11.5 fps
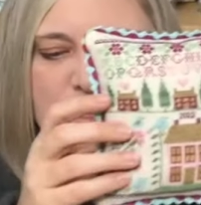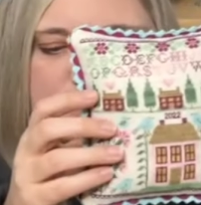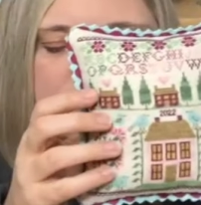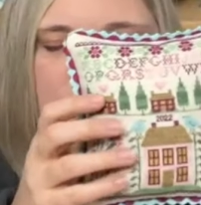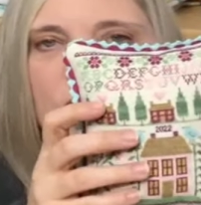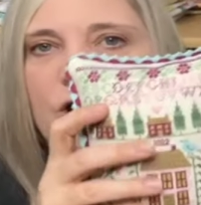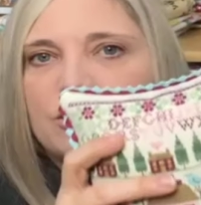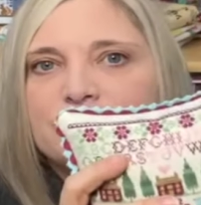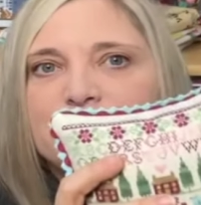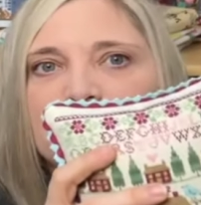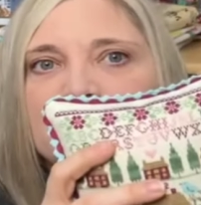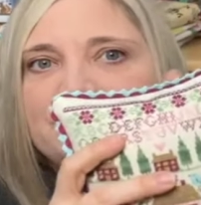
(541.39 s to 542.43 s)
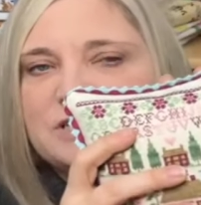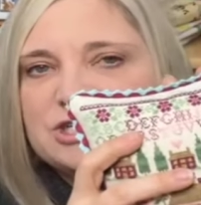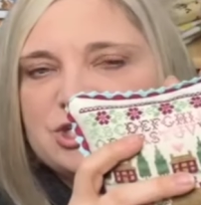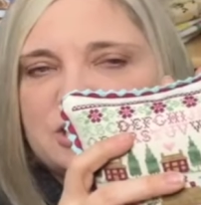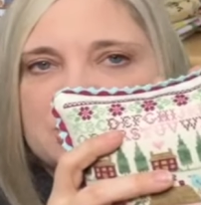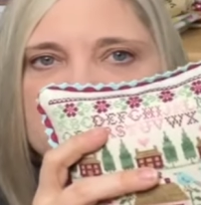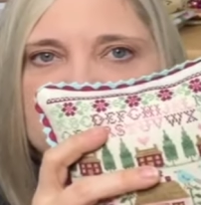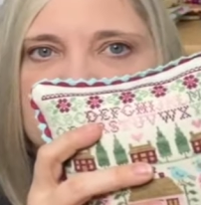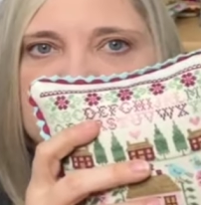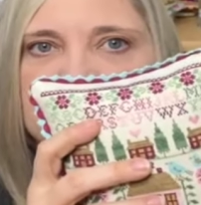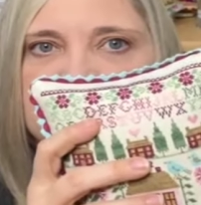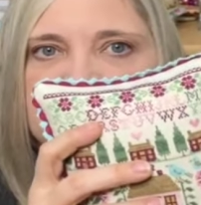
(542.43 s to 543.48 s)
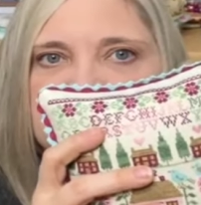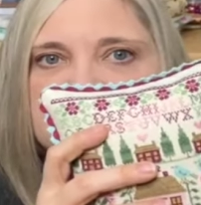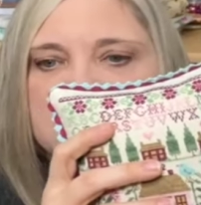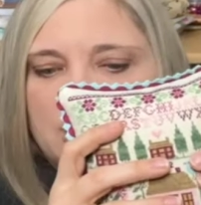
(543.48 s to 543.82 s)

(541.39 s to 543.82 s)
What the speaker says: There are full finishing instructions